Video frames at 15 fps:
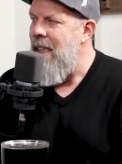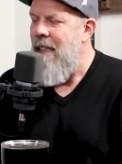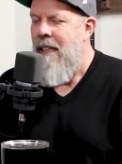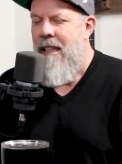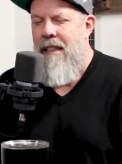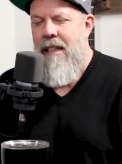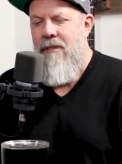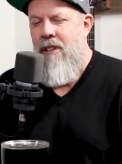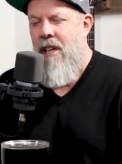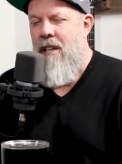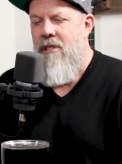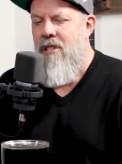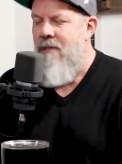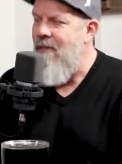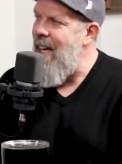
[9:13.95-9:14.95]
Mm -hmm. They've
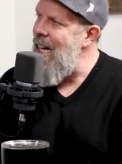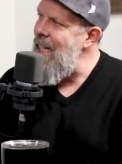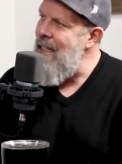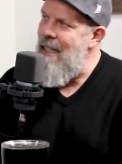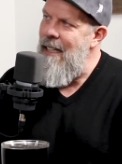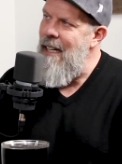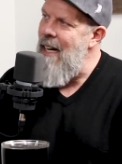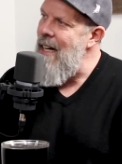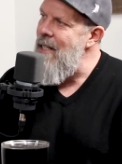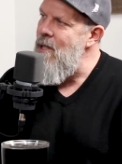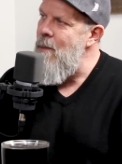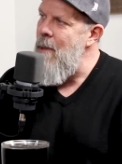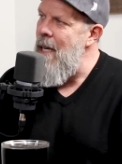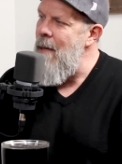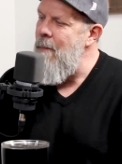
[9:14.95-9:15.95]
lost faith in
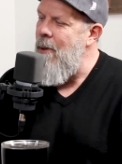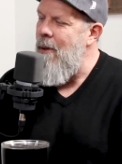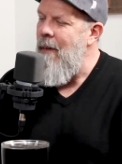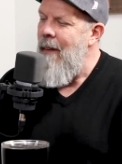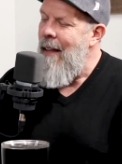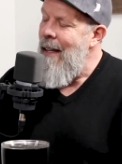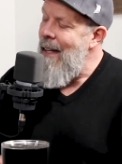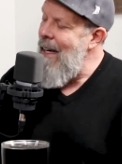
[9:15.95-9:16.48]
God's people,